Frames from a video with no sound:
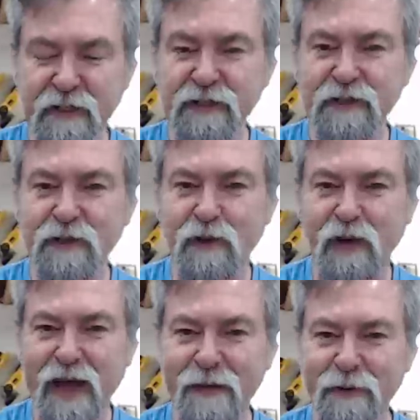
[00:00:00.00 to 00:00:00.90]
used to
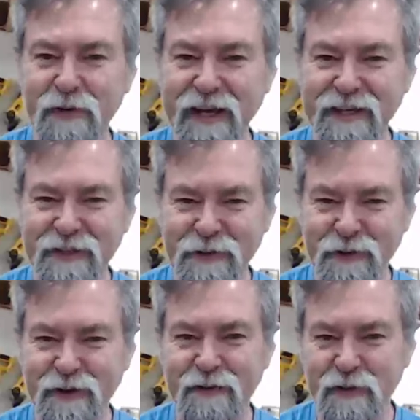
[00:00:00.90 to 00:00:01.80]
call a hammer a Yankee
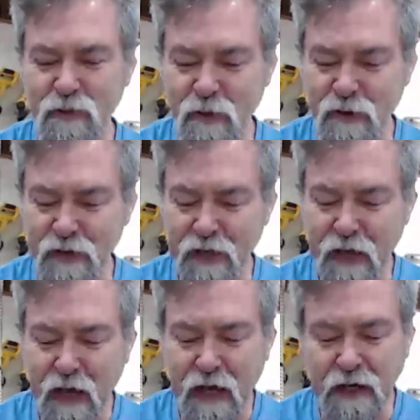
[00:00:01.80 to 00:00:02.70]
screwdriver as well.
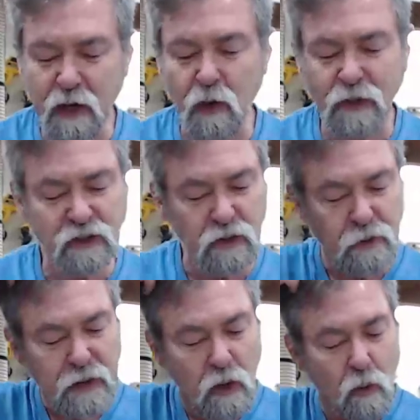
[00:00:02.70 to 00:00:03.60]
I don't know what to
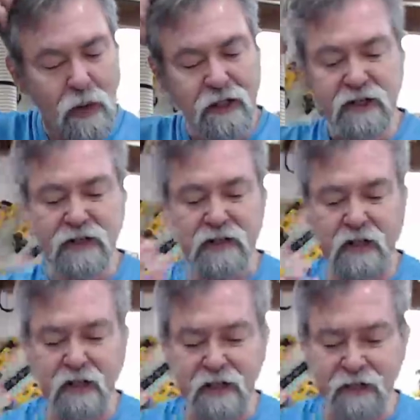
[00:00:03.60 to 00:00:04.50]
do. Whether just to
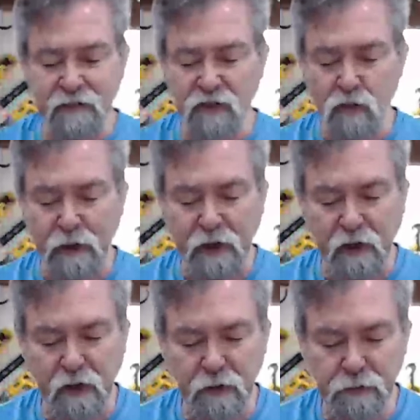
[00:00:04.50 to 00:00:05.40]
leave this one
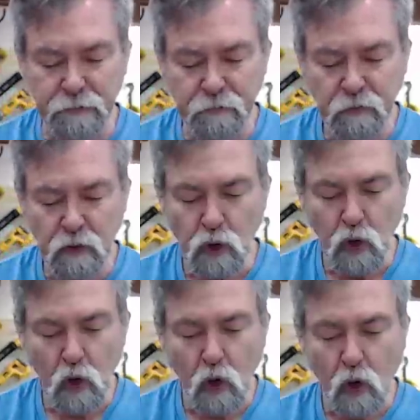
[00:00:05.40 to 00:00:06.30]
alone
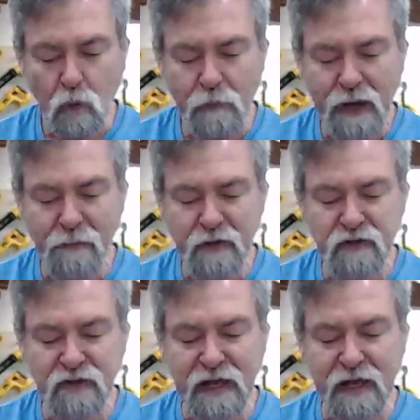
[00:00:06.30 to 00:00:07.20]
or maybe
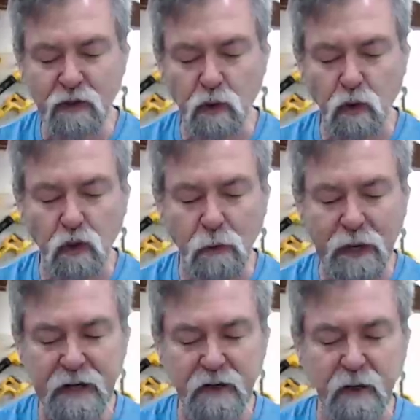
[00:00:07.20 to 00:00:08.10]
sand all the
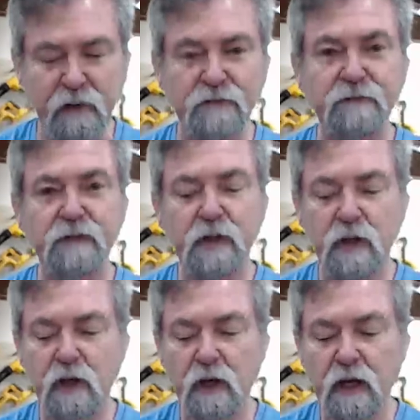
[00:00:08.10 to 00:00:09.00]
paint off
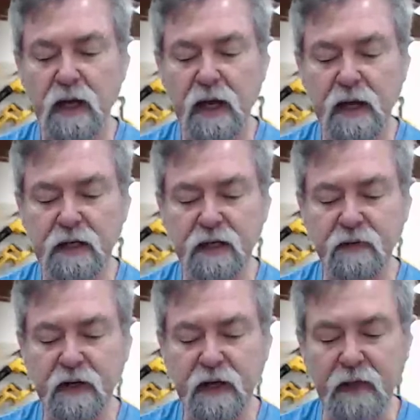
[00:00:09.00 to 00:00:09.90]
and
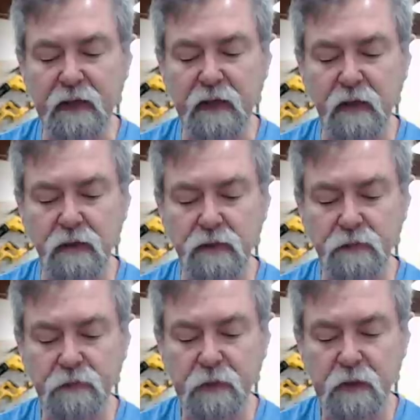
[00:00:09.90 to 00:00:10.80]
give it another coat.
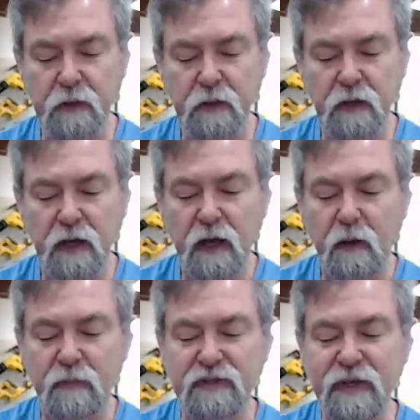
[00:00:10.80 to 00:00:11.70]

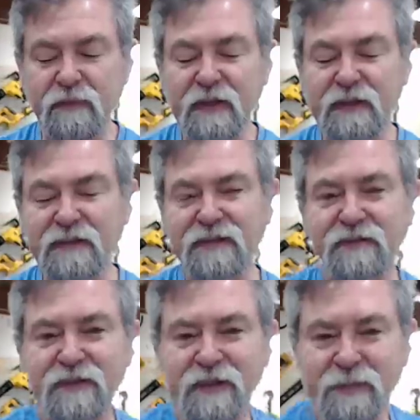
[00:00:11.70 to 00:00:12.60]
But something that's
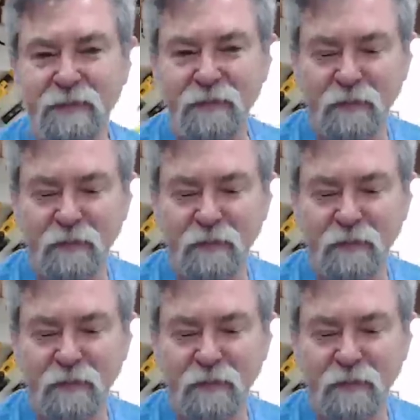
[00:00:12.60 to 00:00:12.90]
interesting,